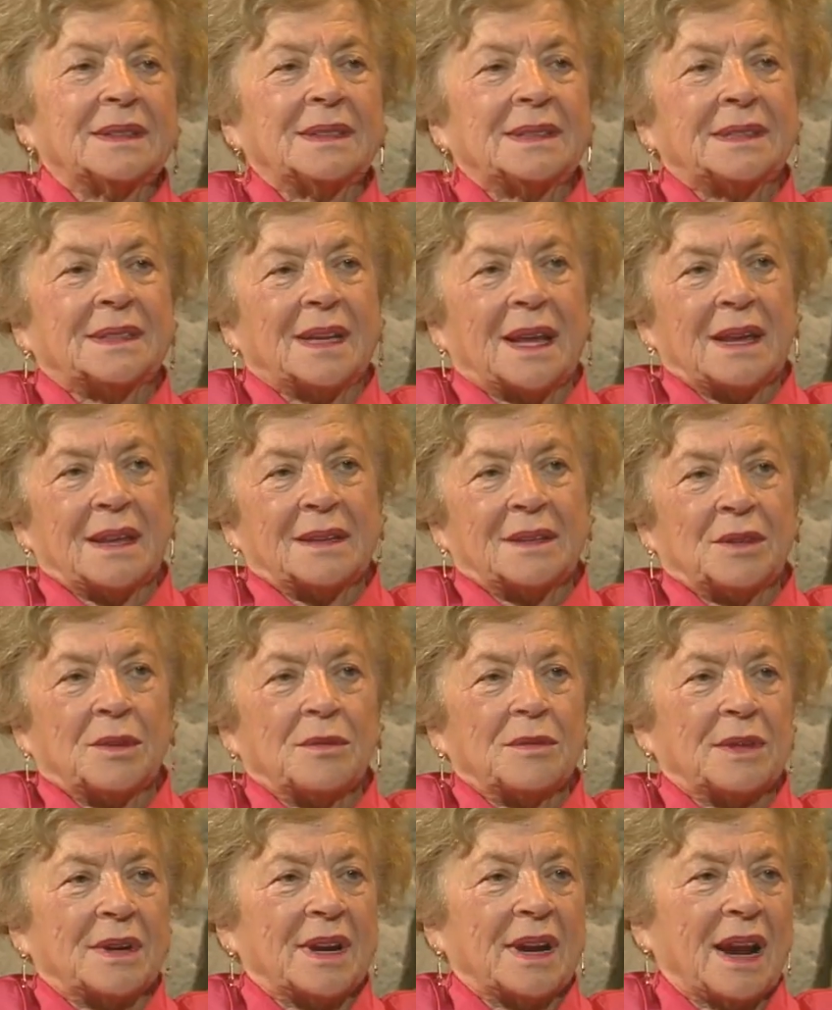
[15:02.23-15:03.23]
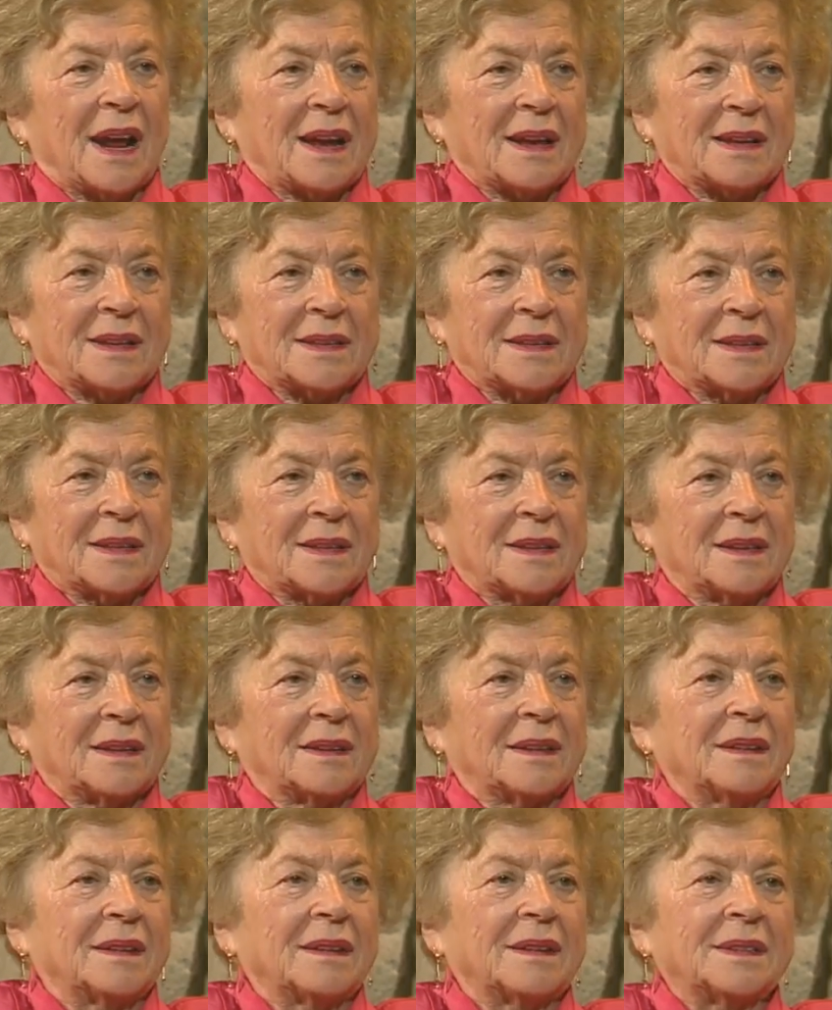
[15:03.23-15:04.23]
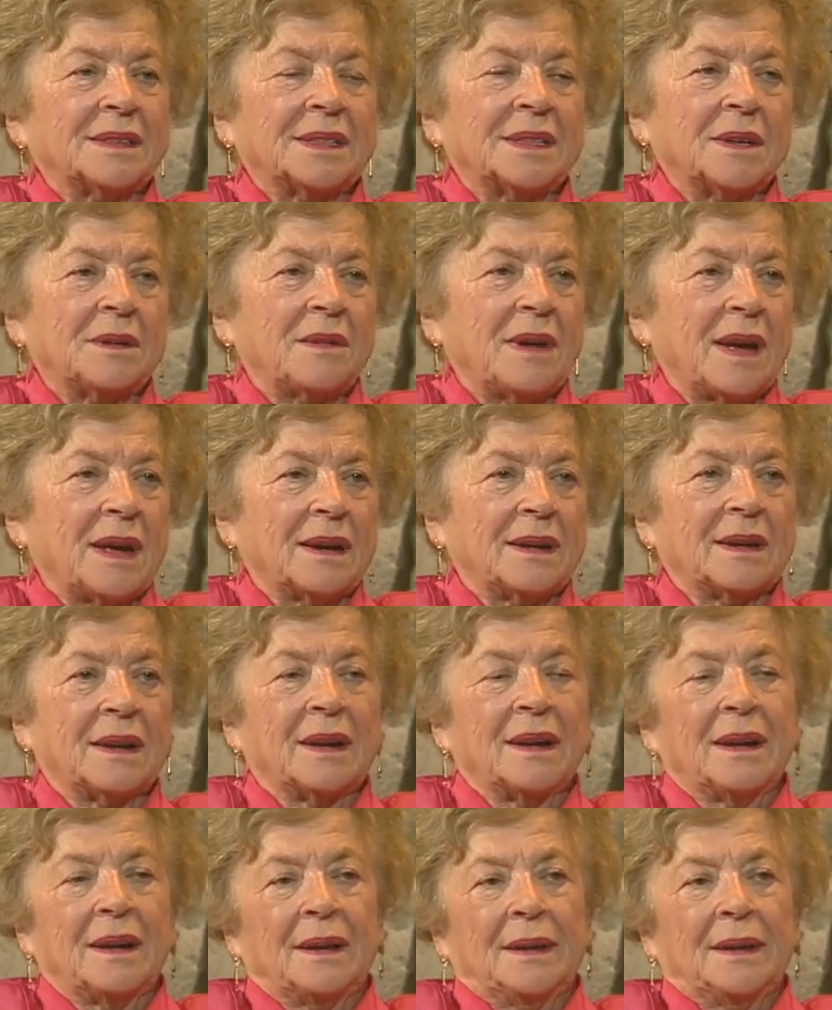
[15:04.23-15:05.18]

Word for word: stayed overnight, and so on.